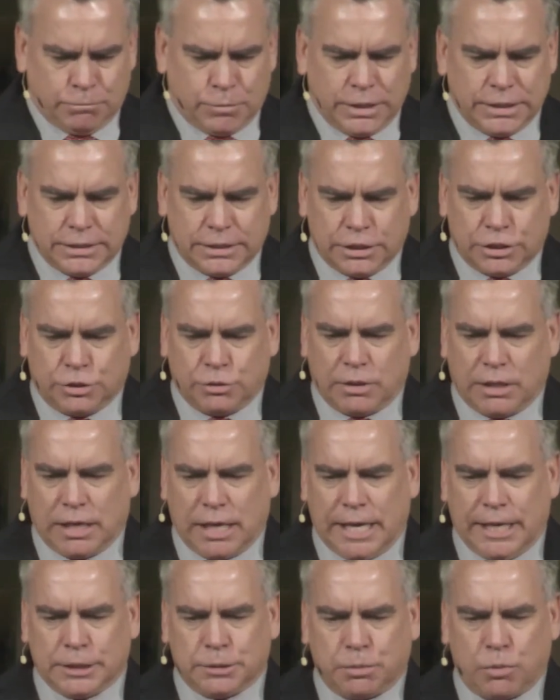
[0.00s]
Brings us to our
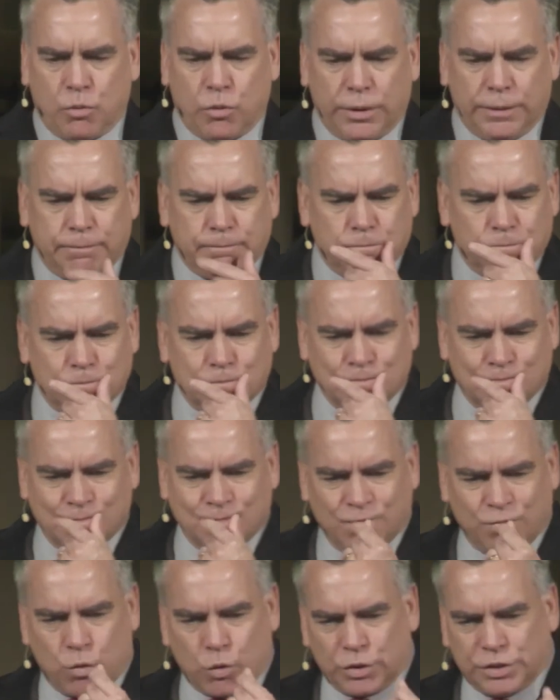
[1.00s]
last point
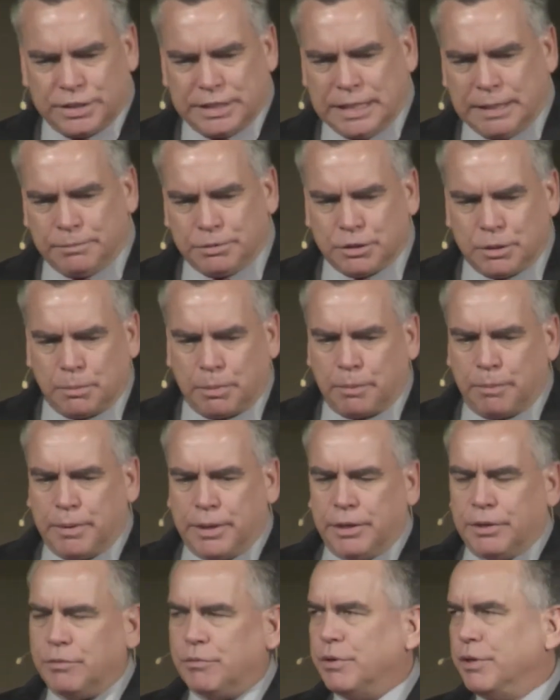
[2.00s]
four steps to
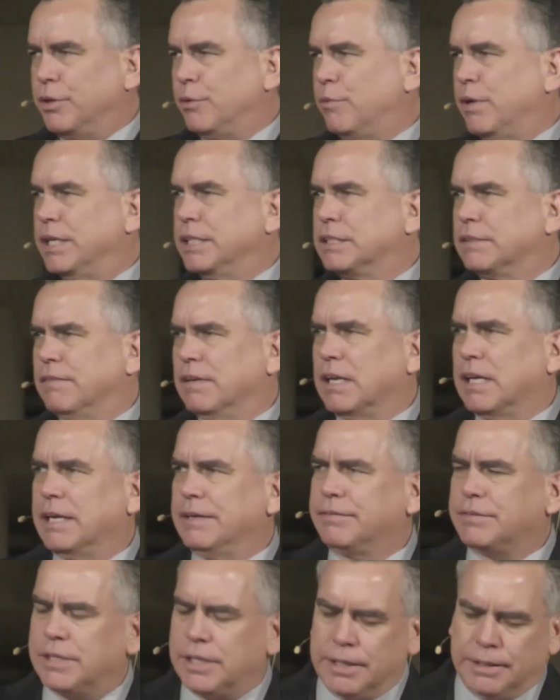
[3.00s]
prepare to run the race of a
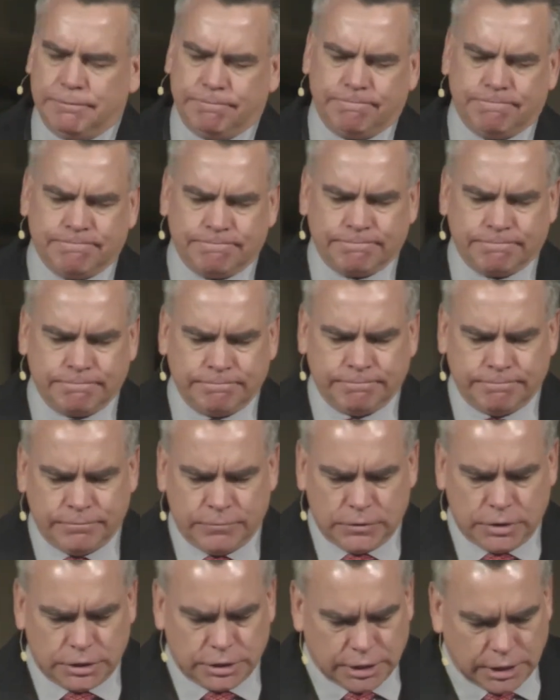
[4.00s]
lifetime.
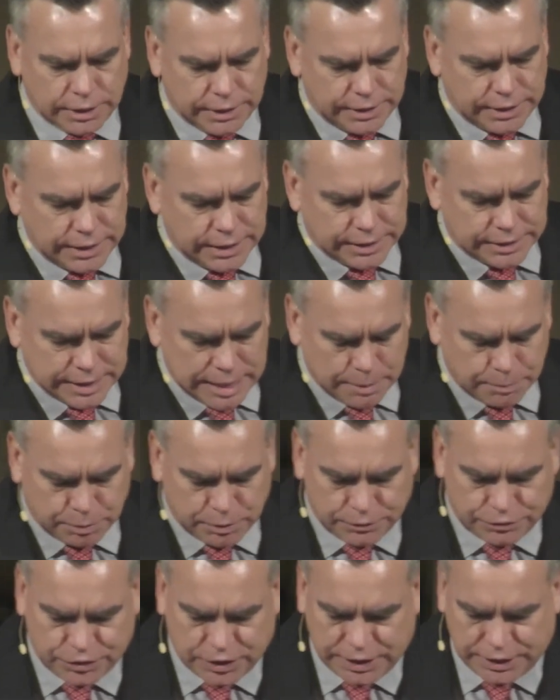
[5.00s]
Study the
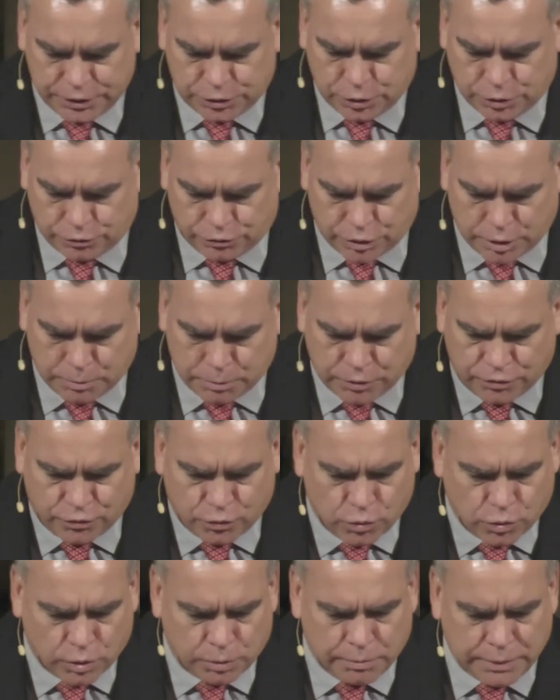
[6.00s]
example of saints who have run
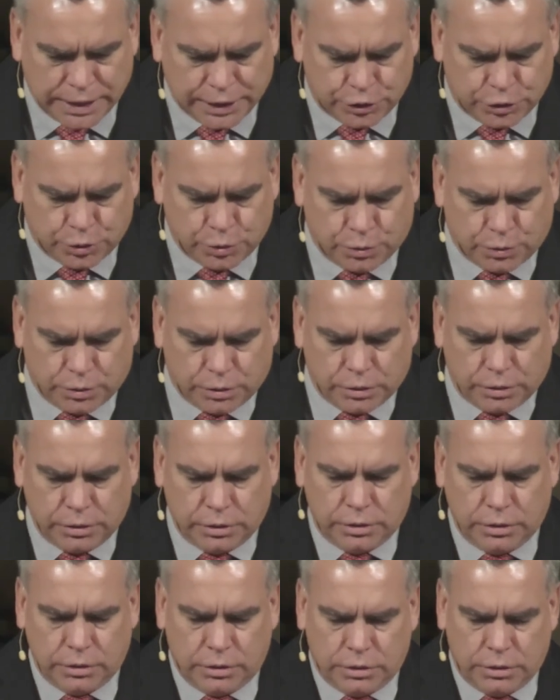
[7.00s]
before. Make sure
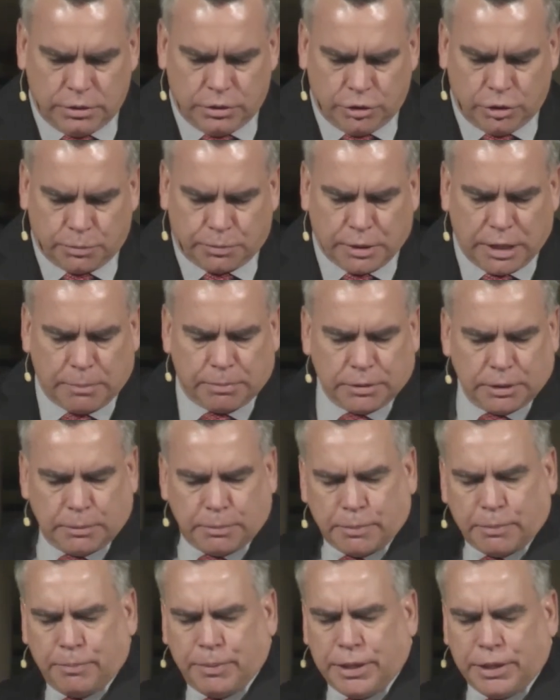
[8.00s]
you're properly
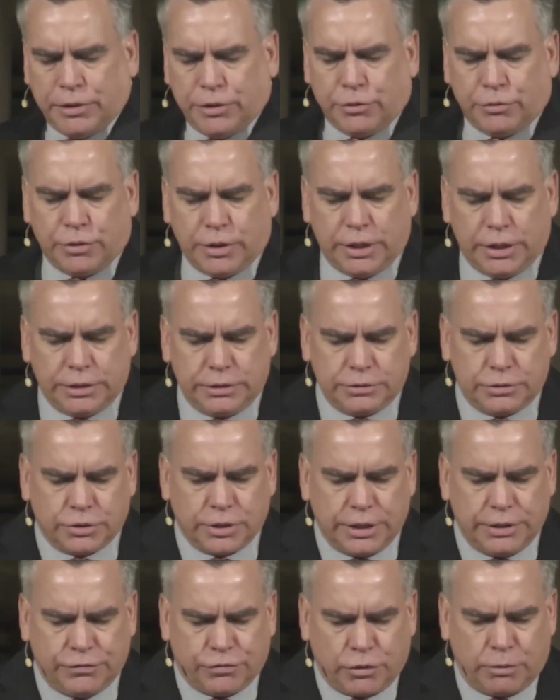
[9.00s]
prepared to run.
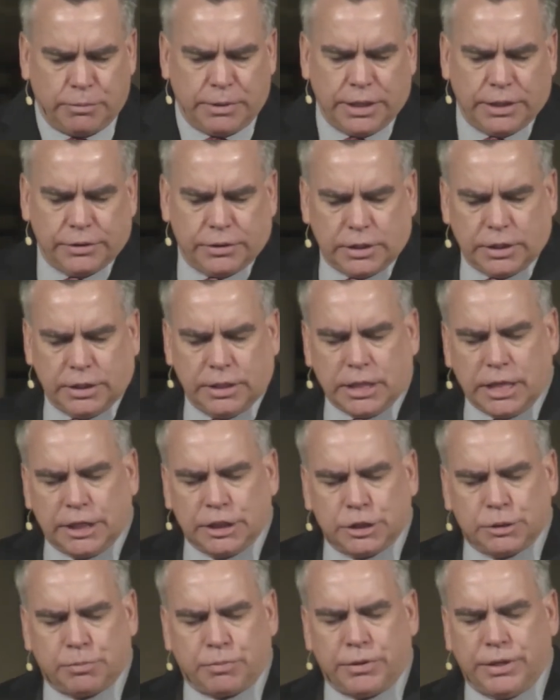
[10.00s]
Train for a marathon, not
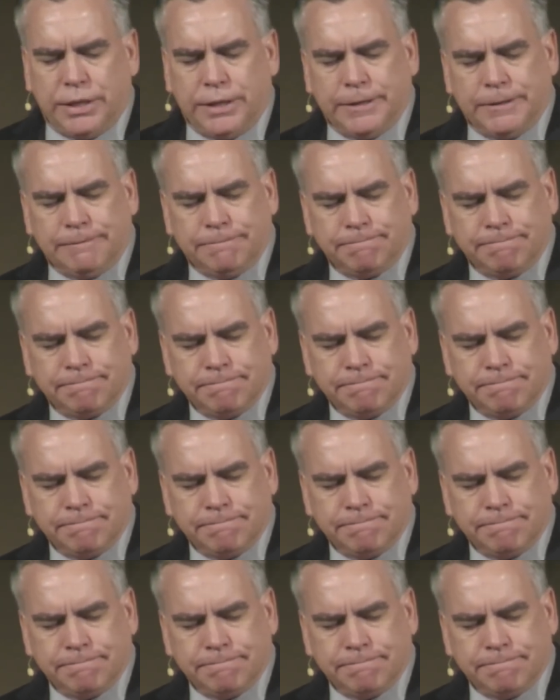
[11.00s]
a sprint.